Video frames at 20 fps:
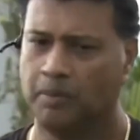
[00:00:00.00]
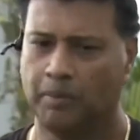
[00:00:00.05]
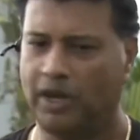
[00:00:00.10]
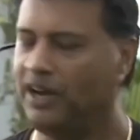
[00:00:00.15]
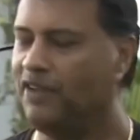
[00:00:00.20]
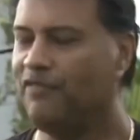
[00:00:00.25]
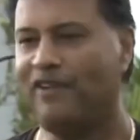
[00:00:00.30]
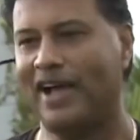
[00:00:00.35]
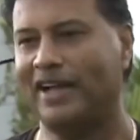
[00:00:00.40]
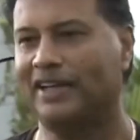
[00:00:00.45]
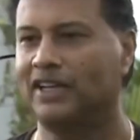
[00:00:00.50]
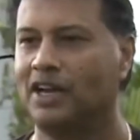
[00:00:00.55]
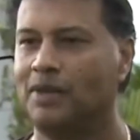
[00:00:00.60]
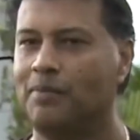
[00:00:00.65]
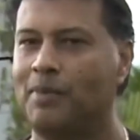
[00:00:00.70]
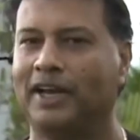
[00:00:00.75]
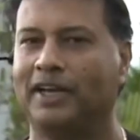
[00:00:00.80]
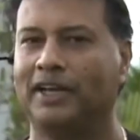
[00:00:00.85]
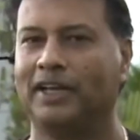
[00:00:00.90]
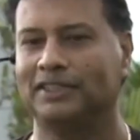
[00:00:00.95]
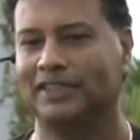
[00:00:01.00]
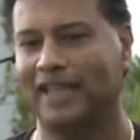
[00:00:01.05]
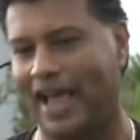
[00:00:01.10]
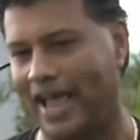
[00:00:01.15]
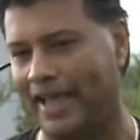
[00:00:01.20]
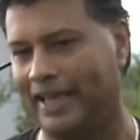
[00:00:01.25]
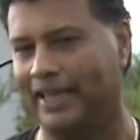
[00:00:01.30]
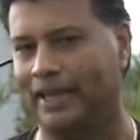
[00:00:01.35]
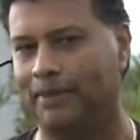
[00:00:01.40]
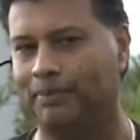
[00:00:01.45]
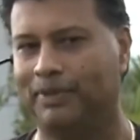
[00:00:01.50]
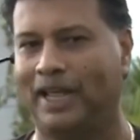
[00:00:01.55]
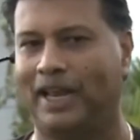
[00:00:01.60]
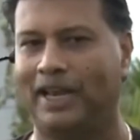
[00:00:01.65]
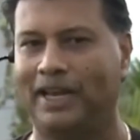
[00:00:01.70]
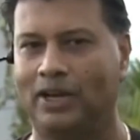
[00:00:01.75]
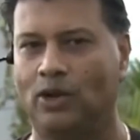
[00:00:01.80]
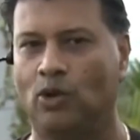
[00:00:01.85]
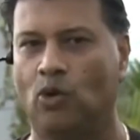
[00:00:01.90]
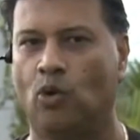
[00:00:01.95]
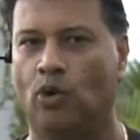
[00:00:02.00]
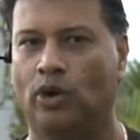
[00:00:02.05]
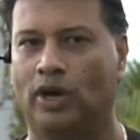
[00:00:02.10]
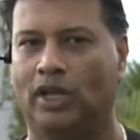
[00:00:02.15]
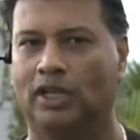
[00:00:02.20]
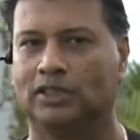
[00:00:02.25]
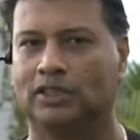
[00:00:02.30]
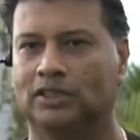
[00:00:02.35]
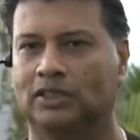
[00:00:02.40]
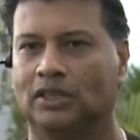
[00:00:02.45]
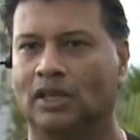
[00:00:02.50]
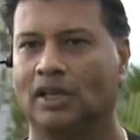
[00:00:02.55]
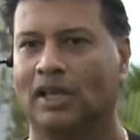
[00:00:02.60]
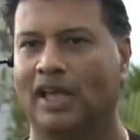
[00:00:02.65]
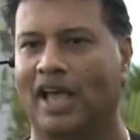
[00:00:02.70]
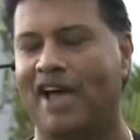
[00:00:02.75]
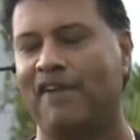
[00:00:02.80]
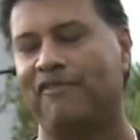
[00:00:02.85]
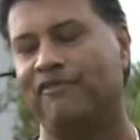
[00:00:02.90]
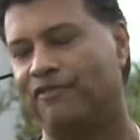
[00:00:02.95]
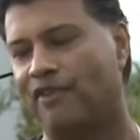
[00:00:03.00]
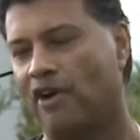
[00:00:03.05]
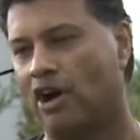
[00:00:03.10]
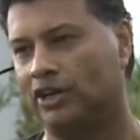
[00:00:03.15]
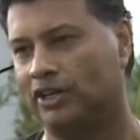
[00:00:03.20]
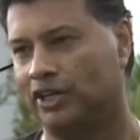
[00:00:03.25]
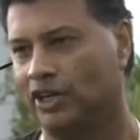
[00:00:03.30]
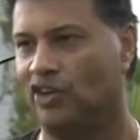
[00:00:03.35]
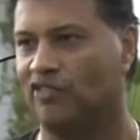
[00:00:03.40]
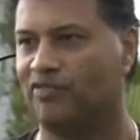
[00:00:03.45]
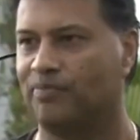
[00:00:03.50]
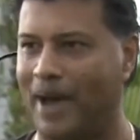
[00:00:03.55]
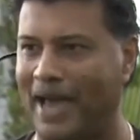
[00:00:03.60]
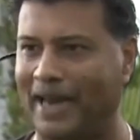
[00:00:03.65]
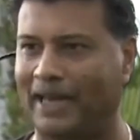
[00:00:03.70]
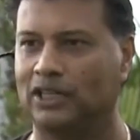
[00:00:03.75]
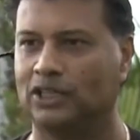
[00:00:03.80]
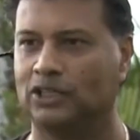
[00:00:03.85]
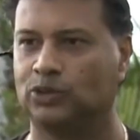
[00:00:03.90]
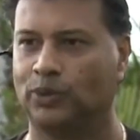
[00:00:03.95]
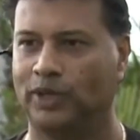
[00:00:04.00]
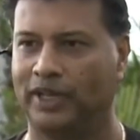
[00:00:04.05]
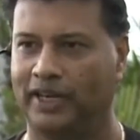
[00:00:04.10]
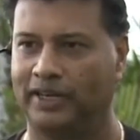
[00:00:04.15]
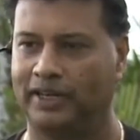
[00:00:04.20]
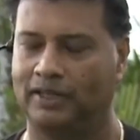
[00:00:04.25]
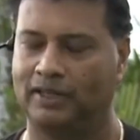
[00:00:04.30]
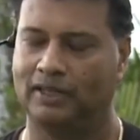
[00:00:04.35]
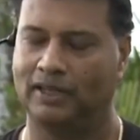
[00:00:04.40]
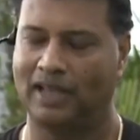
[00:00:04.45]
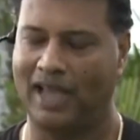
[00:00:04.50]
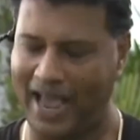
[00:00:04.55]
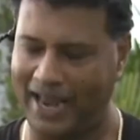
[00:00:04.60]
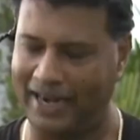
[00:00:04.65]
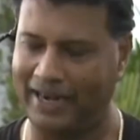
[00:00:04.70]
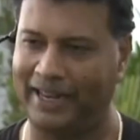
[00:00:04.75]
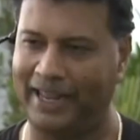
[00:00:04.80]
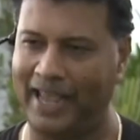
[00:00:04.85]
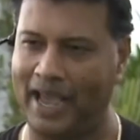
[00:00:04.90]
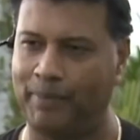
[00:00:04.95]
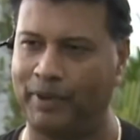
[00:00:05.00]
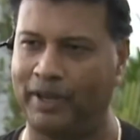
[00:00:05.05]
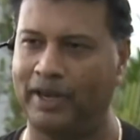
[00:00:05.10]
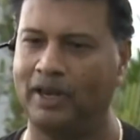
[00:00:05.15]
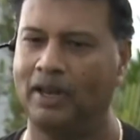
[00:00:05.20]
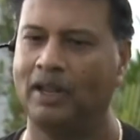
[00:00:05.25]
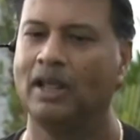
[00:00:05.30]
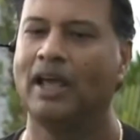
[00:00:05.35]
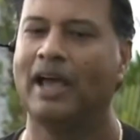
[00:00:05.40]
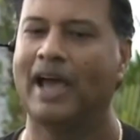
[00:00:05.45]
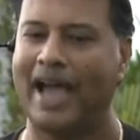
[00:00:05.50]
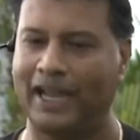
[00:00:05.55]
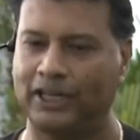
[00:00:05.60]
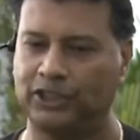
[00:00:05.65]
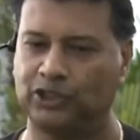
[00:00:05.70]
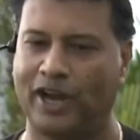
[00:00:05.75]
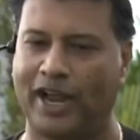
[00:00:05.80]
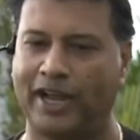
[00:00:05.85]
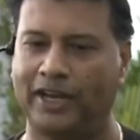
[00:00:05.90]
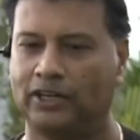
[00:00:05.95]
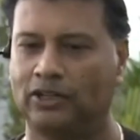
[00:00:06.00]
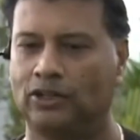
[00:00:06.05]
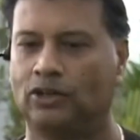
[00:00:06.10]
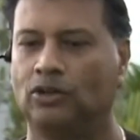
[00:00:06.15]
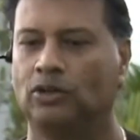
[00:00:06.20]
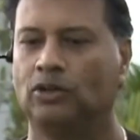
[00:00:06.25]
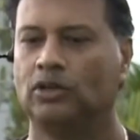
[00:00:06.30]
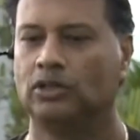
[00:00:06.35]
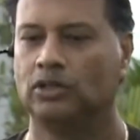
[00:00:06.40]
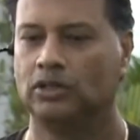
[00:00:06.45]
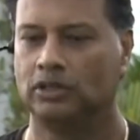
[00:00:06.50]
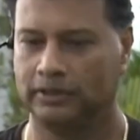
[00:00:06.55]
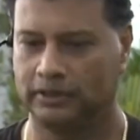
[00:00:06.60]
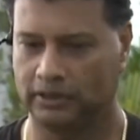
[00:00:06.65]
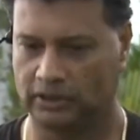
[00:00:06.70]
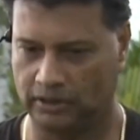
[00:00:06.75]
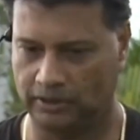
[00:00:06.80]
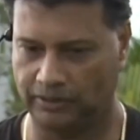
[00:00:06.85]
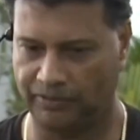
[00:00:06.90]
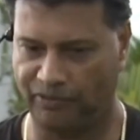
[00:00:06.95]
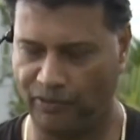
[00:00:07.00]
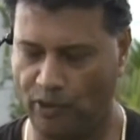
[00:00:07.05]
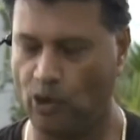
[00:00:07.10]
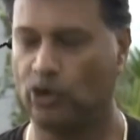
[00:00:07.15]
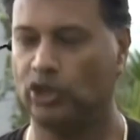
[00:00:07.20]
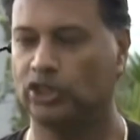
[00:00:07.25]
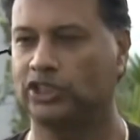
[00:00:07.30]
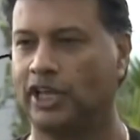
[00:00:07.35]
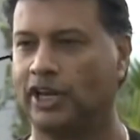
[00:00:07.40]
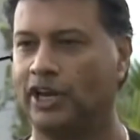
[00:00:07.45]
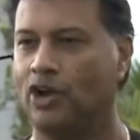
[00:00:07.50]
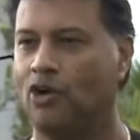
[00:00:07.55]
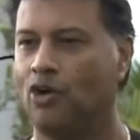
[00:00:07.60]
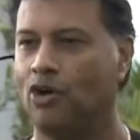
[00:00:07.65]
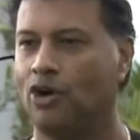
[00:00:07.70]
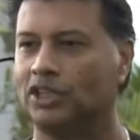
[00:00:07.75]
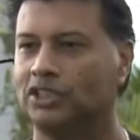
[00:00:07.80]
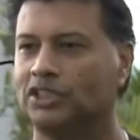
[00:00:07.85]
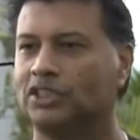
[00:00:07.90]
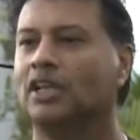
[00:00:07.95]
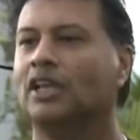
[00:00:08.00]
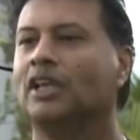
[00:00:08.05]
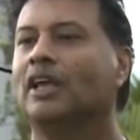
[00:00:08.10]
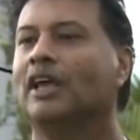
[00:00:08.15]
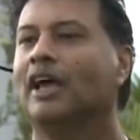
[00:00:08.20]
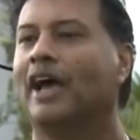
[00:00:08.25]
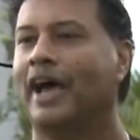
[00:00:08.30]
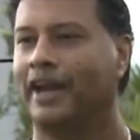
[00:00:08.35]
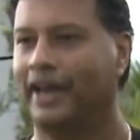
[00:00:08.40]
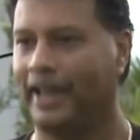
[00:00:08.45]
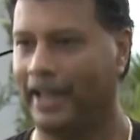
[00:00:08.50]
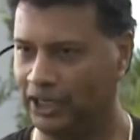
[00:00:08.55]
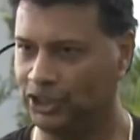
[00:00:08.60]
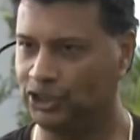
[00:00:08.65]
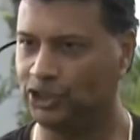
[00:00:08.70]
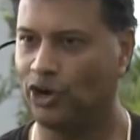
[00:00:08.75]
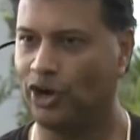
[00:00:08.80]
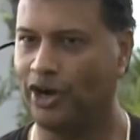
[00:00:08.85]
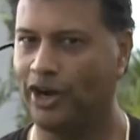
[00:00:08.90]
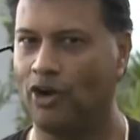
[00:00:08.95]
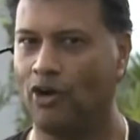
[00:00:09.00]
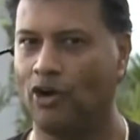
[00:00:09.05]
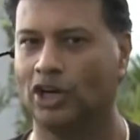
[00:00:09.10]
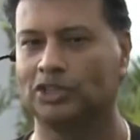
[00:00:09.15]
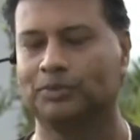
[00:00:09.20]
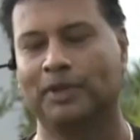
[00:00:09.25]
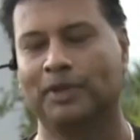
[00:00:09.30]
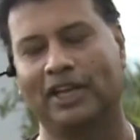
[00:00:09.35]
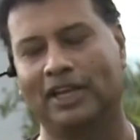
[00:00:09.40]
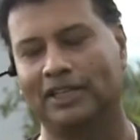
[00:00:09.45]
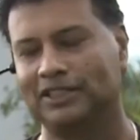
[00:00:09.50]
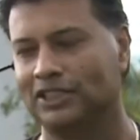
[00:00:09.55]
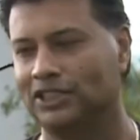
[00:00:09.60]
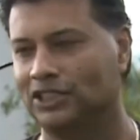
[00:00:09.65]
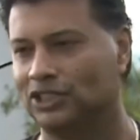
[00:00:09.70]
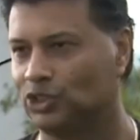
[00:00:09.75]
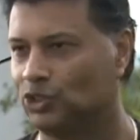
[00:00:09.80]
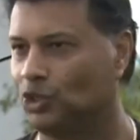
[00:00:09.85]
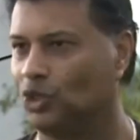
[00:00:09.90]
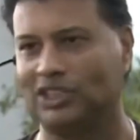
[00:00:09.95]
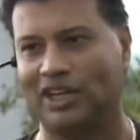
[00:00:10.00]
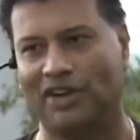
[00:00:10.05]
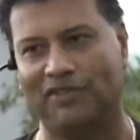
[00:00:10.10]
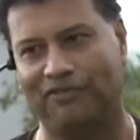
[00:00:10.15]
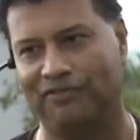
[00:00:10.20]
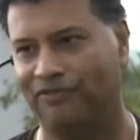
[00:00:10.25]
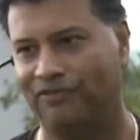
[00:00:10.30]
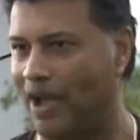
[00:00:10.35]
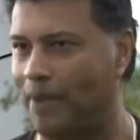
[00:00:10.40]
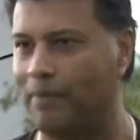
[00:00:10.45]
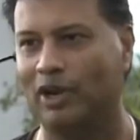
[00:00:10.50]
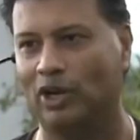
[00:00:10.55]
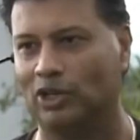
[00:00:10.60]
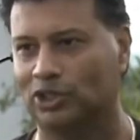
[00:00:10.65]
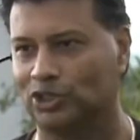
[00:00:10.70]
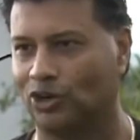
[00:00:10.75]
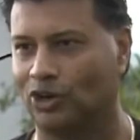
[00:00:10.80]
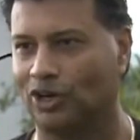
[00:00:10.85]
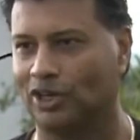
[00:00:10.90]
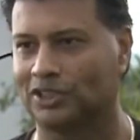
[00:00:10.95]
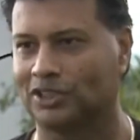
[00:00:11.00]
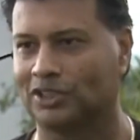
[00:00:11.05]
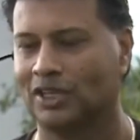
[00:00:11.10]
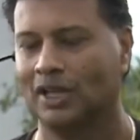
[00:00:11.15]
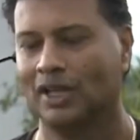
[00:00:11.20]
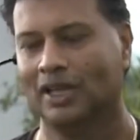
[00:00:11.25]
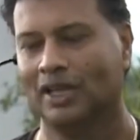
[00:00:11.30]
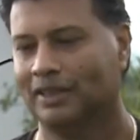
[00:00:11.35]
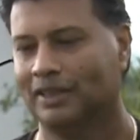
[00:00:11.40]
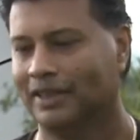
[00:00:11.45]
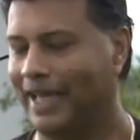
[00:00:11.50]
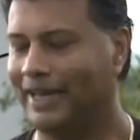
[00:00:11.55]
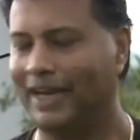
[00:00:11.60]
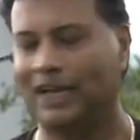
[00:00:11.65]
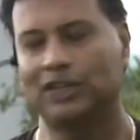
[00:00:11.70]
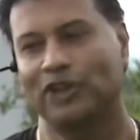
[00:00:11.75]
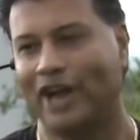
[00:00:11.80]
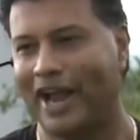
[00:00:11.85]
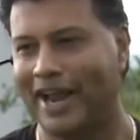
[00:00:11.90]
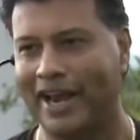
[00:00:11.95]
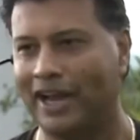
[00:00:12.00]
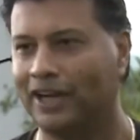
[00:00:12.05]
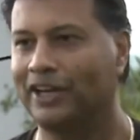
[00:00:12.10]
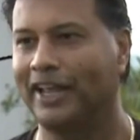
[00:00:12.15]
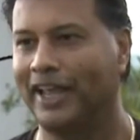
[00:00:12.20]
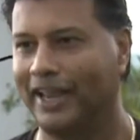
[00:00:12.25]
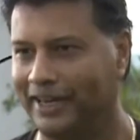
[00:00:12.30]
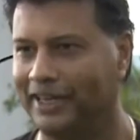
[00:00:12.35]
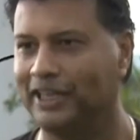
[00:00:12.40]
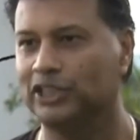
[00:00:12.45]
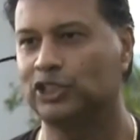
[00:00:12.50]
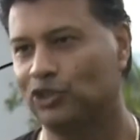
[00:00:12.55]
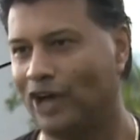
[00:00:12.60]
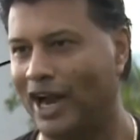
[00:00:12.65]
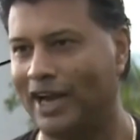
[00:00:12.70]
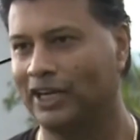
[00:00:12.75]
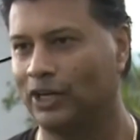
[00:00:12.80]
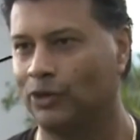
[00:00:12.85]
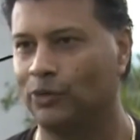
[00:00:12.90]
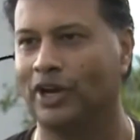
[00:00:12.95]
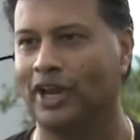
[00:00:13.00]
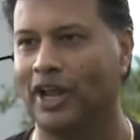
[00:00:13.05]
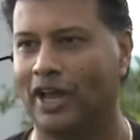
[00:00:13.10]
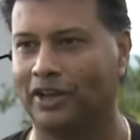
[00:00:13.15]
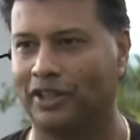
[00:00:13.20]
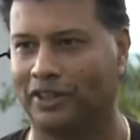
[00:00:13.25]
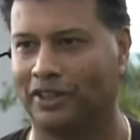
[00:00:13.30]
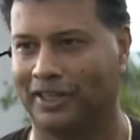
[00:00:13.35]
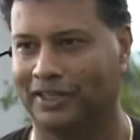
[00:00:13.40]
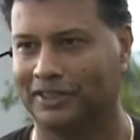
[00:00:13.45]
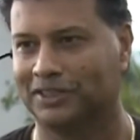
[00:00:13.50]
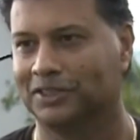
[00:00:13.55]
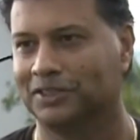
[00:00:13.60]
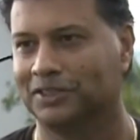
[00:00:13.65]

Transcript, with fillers: But the fact of the matter is, I keep telling the owners, I've fought enough battles with handicapping. I try to focus on the horse, and enjoy the horse because he's such a fabulous horse that I try not to get distracted with the other things.